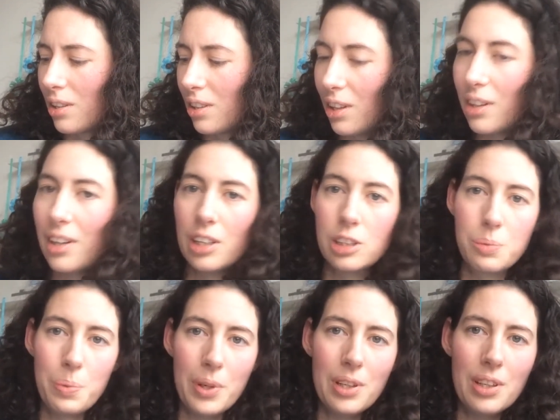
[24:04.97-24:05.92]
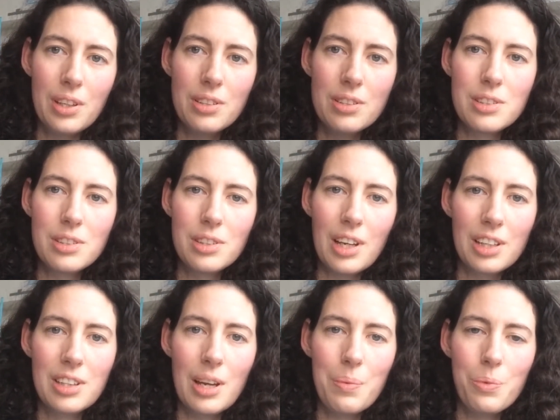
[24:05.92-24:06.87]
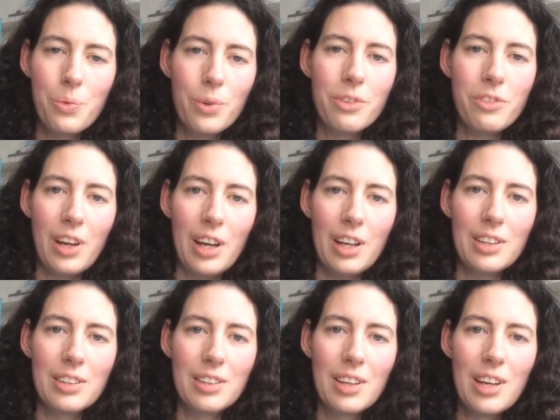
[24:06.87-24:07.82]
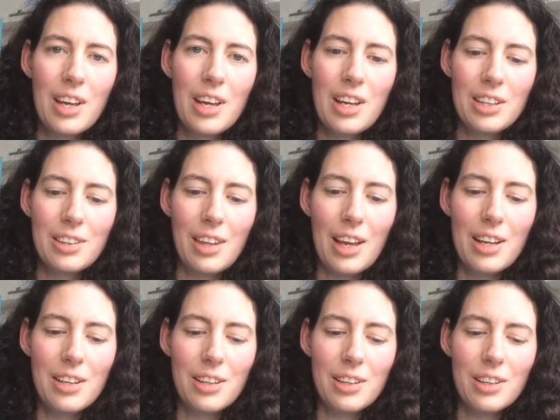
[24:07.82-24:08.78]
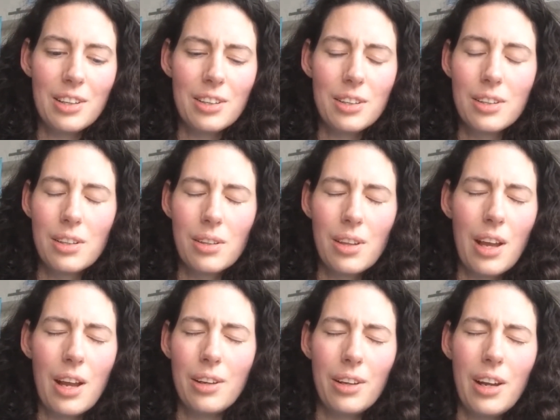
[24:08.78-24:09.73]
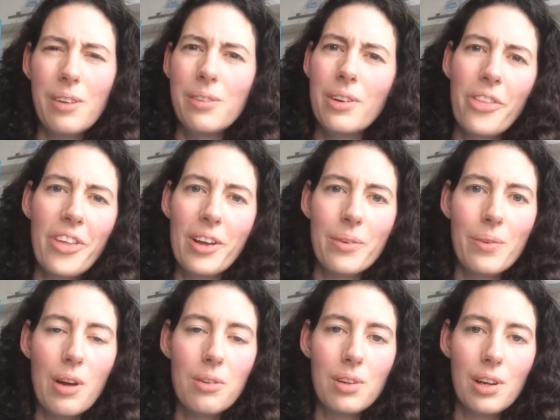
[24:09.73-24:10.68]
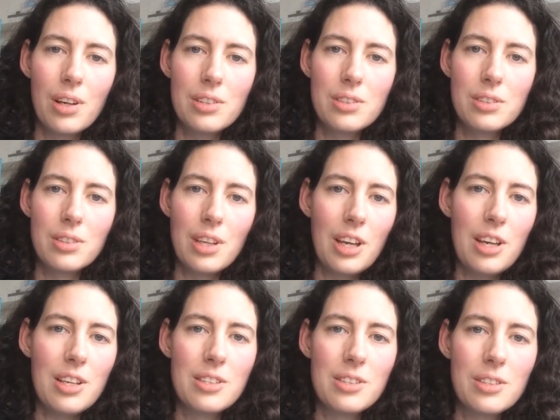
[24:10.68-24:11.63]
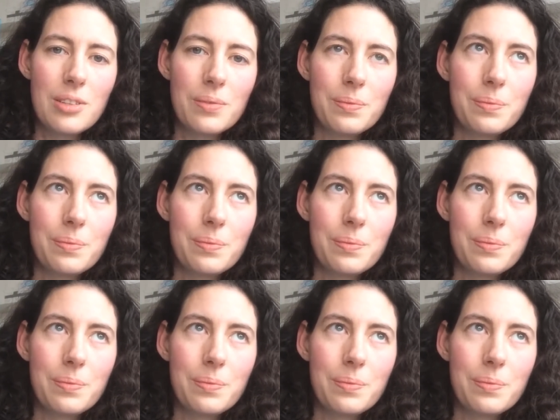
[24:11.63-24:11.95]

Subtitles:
the other experience, except for the fact that everything around us is